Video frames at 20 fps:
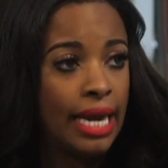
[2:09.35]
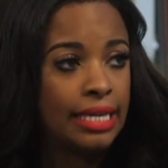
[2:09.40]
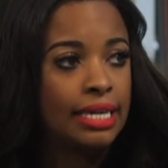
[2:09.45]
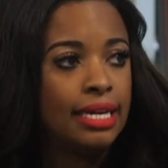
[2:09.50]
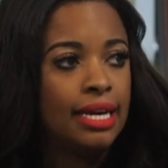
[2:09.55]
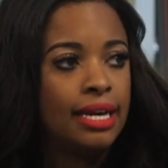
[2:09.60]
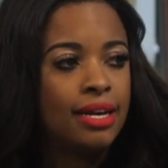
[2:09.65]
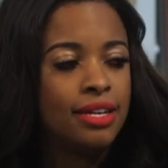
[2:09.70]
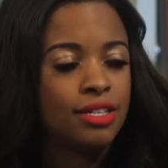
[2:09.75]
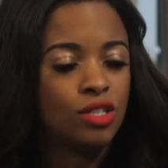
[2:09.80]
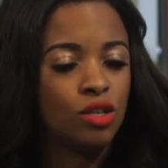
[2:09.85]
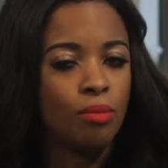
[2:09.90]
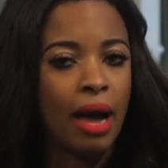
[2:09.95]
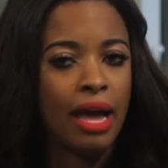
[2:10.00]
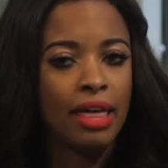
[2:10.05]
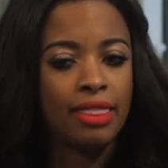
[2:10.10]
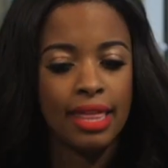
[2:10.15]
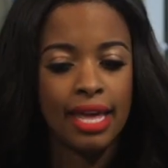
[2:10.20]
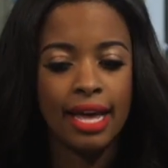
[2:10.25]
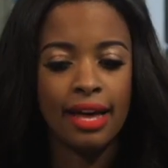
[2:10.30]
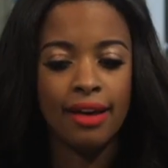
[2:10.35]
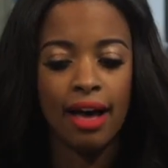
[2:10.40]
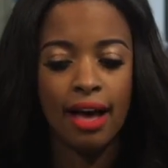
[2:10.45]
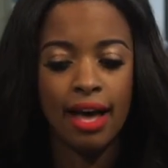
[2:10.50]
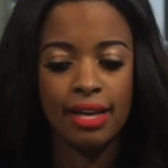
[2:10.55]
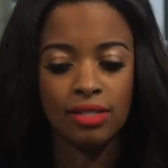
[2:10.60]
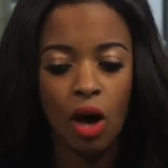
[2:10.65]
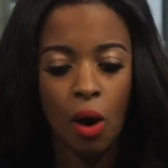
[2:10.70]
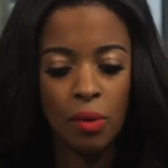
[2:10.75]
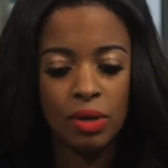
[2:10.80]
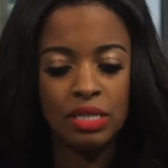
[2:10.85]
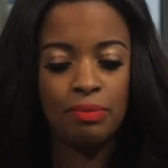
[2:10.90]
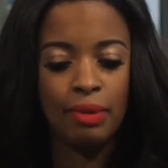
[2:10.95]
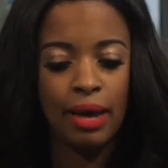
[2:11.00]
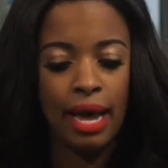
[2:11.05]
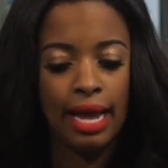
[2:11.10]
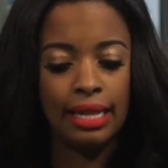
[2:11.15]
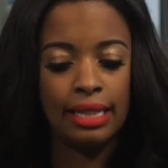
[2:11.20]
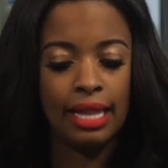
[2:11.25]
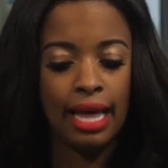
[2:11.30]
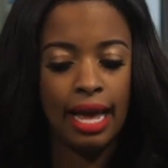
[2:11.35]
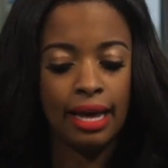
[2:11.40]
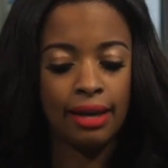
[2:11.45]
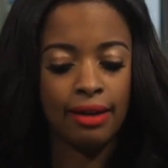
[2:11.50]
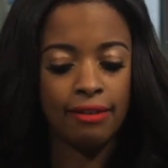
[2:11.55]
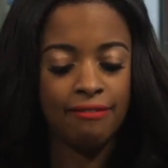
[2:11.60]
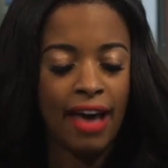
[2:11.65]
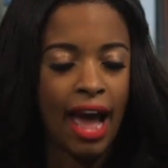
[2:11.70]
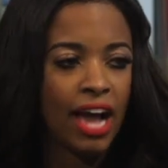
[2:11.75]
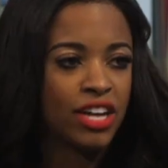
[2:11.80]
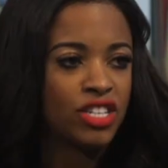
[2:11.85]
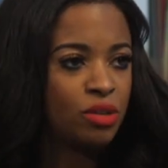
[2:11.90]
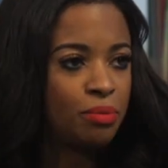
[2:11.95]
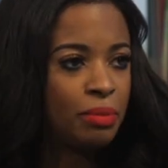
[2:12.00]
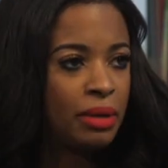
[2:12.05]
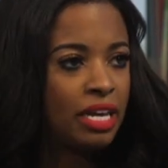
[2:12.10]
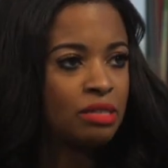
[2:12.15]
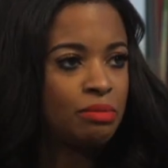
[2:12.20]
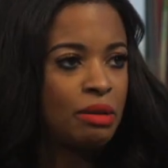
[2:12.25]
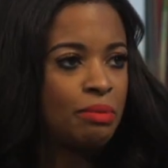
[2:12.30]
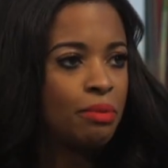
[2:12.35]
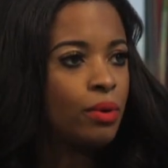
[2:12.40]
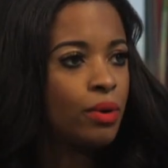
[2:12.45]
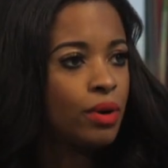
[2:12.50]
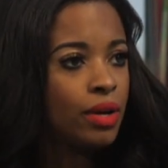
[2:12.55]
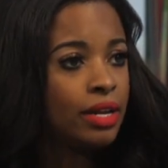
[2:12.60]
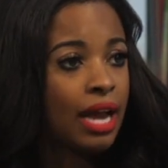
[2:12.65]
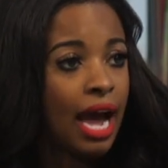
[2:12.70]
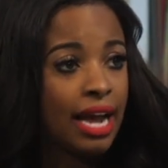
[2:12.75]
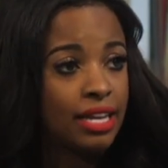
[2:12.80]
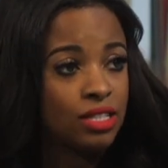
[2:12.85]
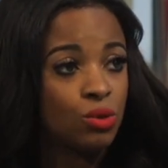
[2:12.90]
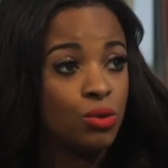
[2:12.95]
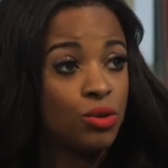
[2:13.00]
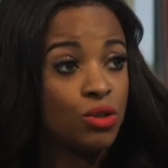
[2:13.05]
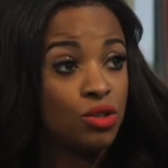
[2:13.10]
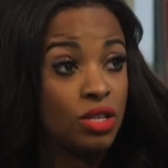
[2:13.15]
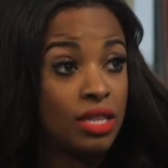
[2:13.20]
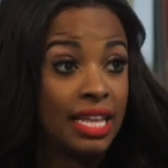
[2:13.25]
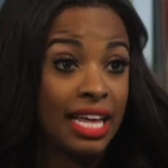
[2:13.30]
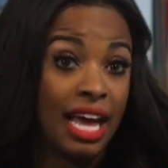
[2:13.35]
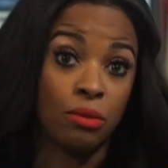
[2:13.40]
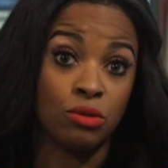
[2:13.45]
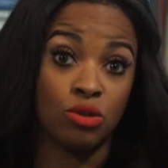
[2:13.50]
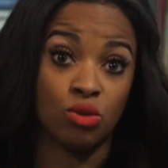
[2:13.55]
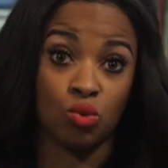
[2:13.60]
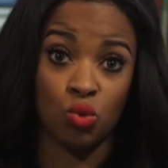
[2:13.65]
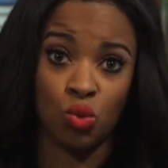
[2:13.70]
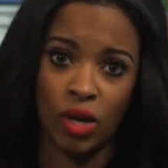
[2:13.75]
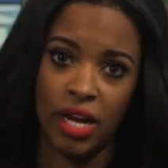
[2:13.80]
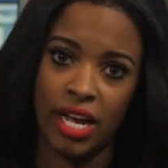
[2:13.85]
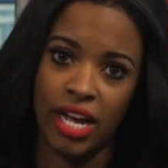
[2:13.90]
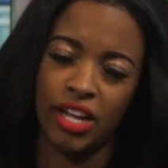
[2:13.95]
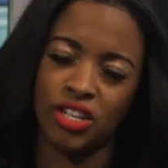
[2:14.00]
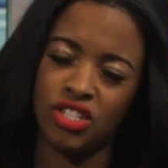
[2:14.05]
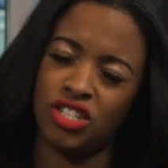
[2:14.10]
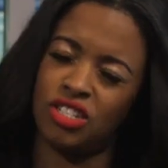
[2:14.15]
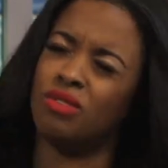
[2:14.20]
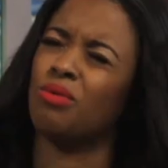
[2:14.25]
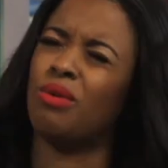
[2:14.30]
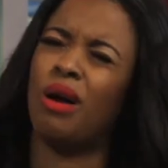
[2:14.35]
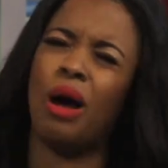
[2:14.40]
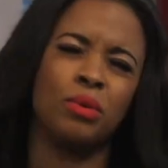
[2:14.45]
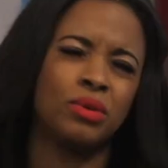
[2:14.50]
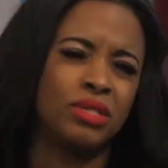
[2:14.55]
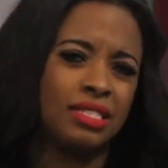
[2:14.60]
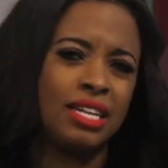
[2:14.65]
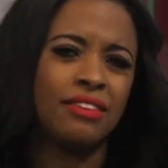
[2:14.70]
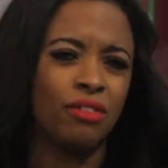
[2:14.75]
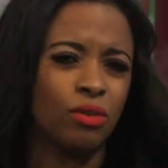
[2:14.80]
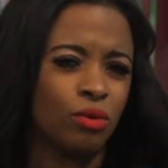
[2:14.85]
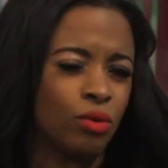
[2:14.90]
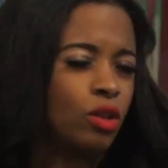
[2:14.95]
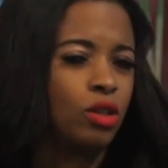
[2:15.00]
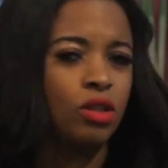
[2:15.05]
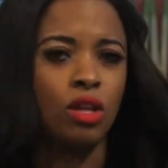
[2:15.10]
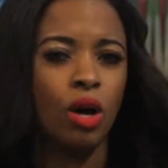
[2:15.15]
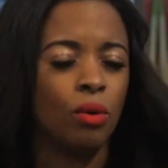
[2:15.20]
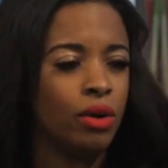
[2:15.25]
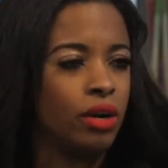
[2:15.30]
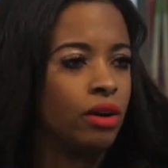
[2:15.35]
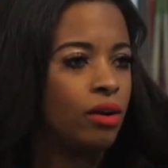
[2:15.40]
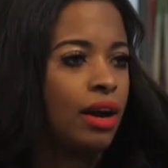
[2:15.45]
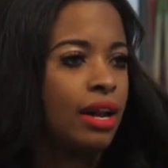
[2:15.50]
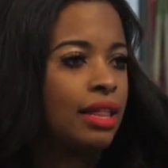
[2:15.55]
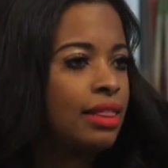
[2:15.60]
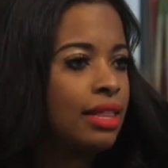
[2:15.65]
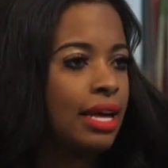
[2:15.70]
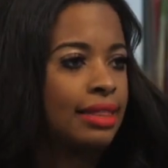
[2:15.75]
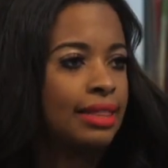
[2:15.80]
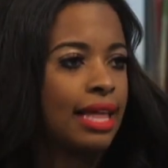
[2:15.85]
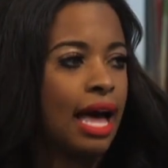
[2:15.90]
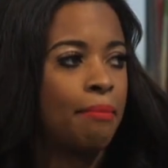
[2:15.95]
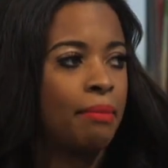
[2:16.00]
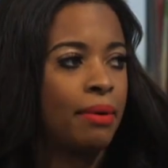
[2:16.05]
Mm-hmm. So my thing has always been like fashion because people in high school used to think I was rich and I was never loaded or anything like that,